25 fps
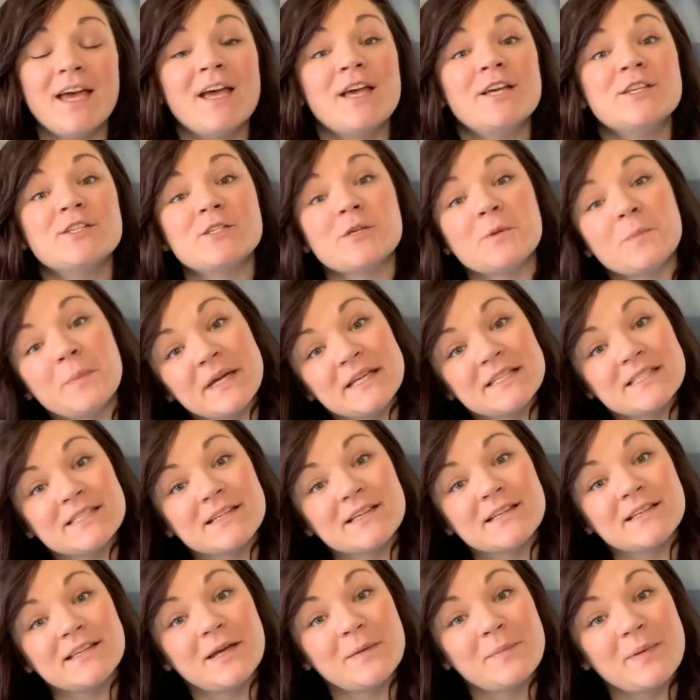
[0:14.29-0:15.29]
So
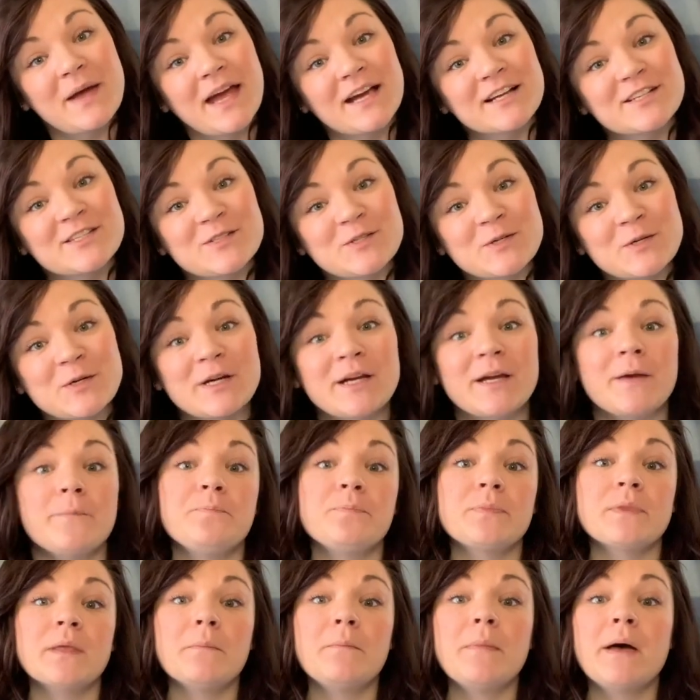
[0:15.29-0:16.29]
basically a backstory.
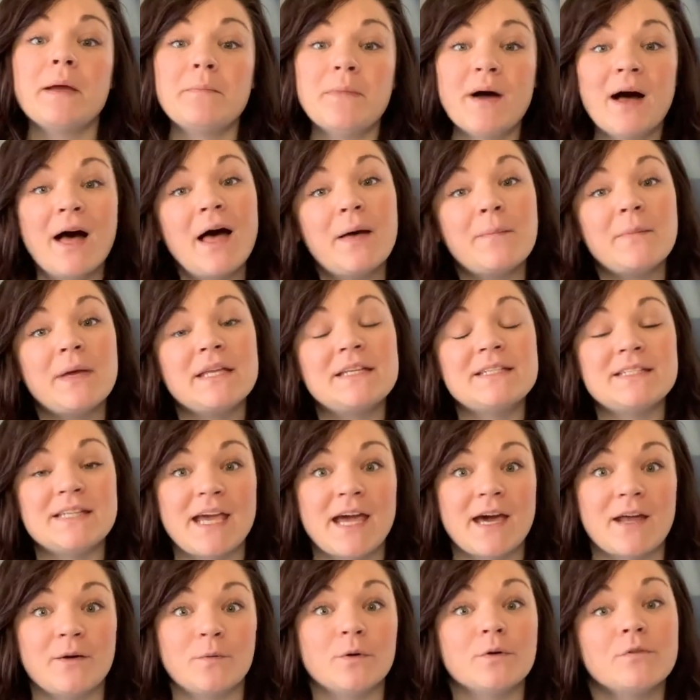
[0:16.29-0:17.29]
My mom and
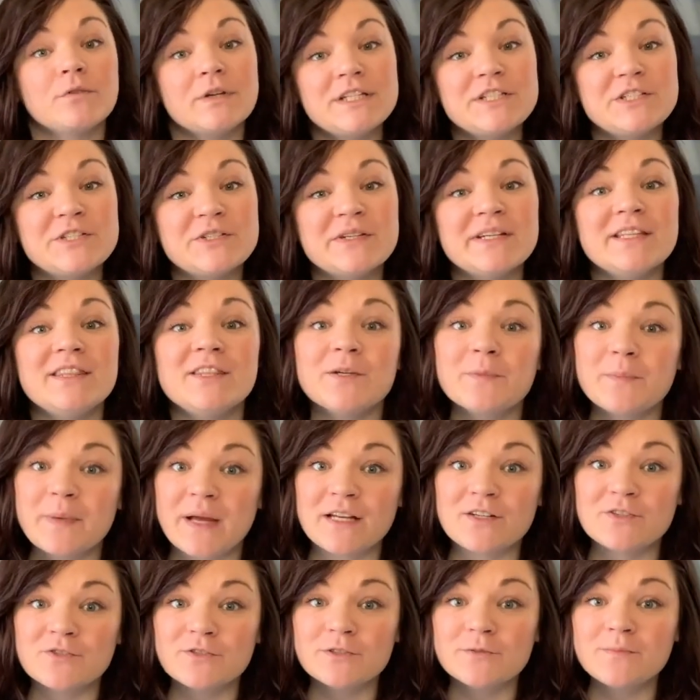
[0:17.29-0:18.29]
dad were redoing their
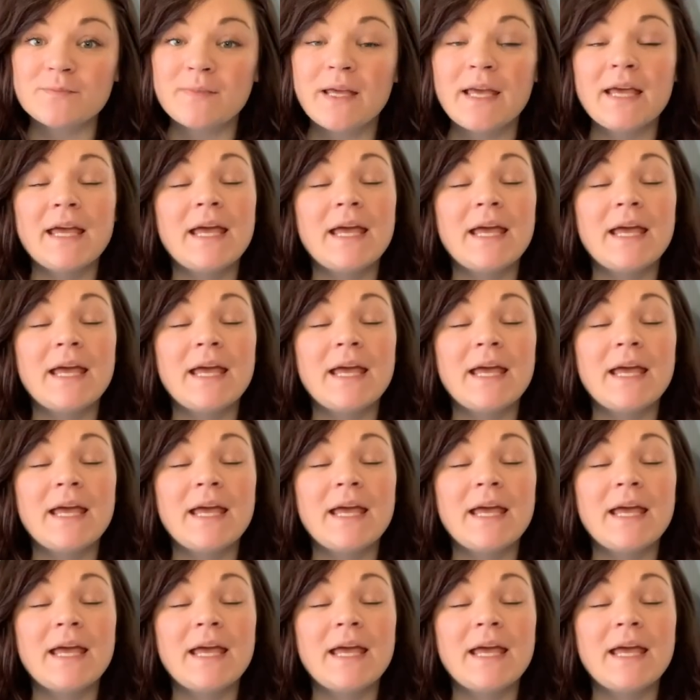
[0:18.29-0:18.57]
bedroom,